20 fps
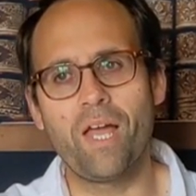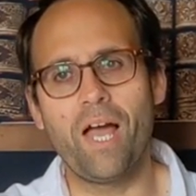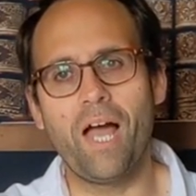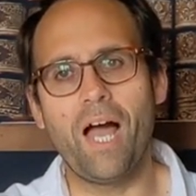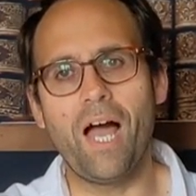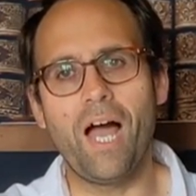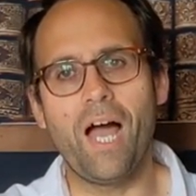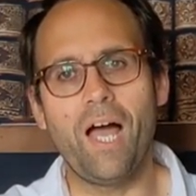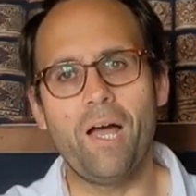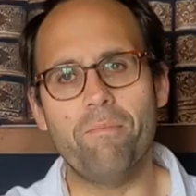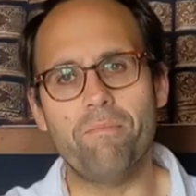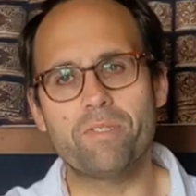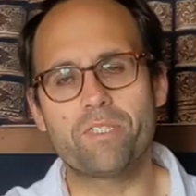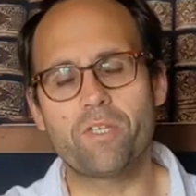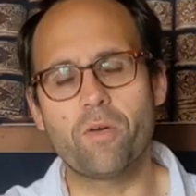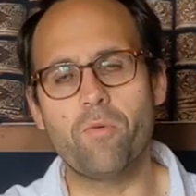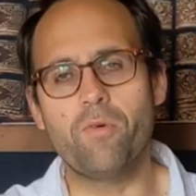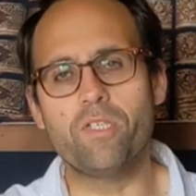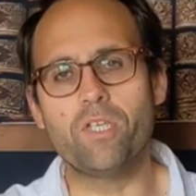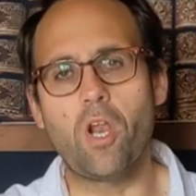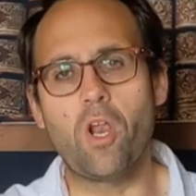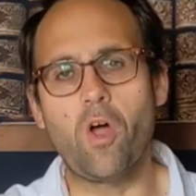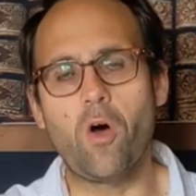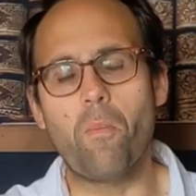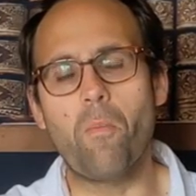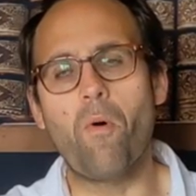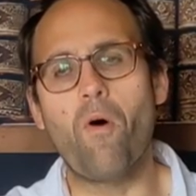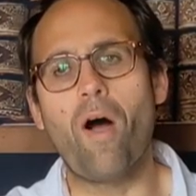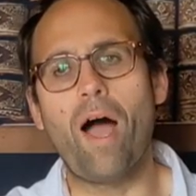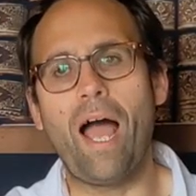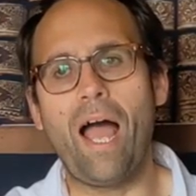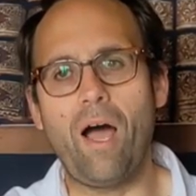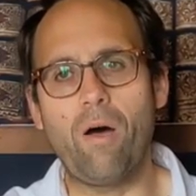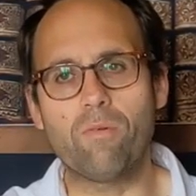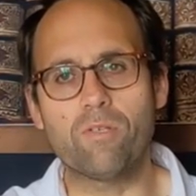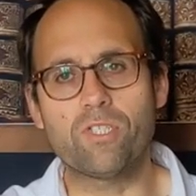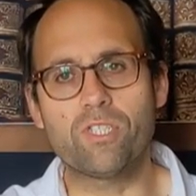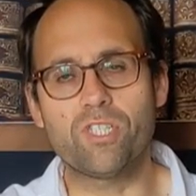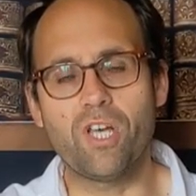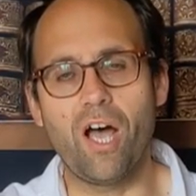Um, so it was a lot more
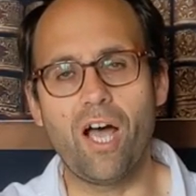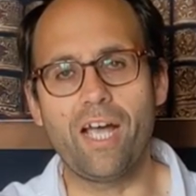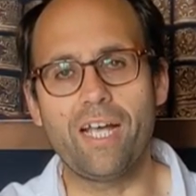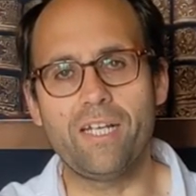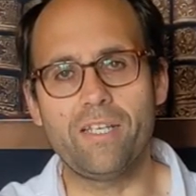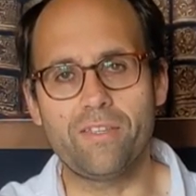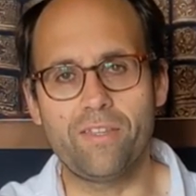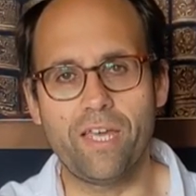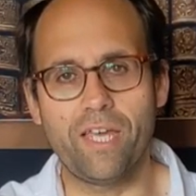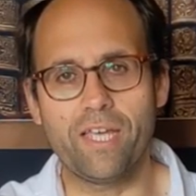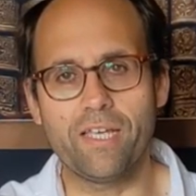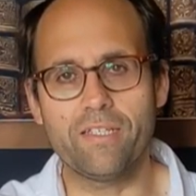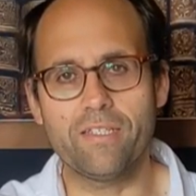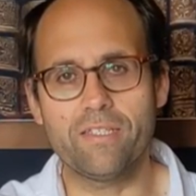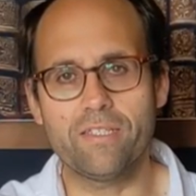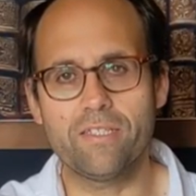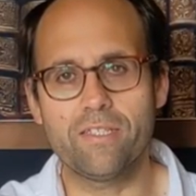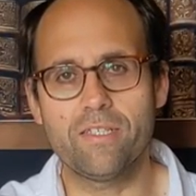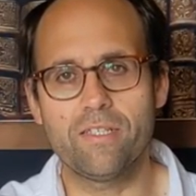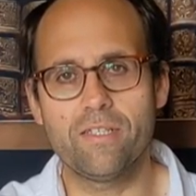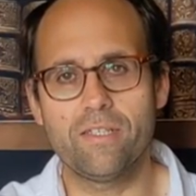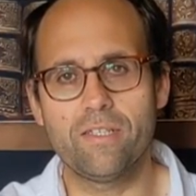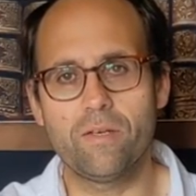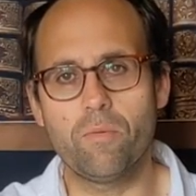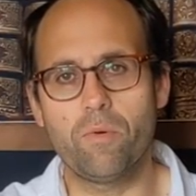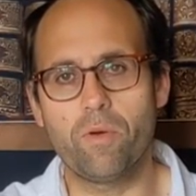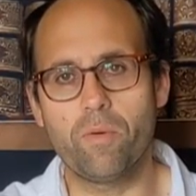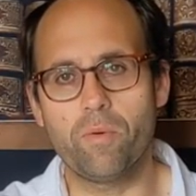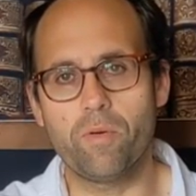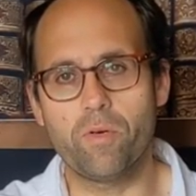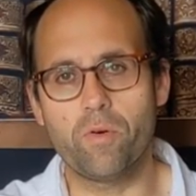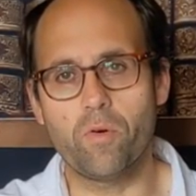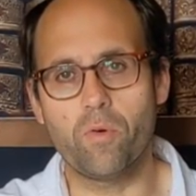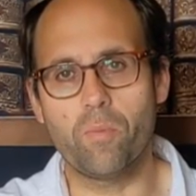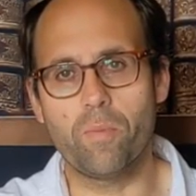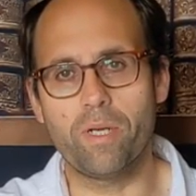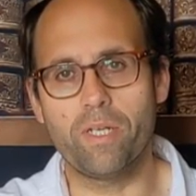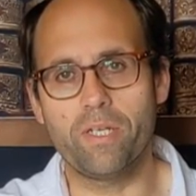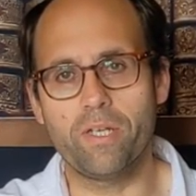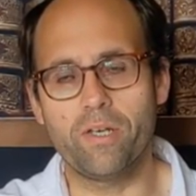outside things than we would
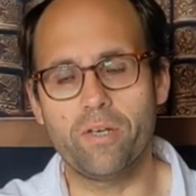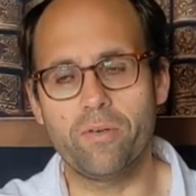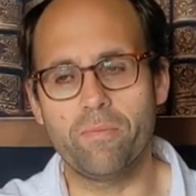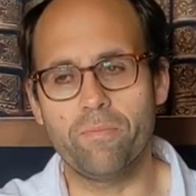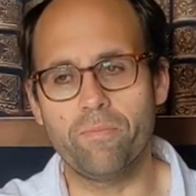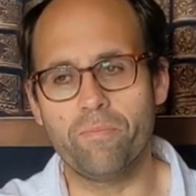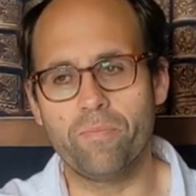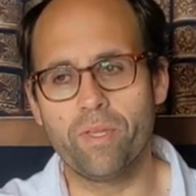normally do.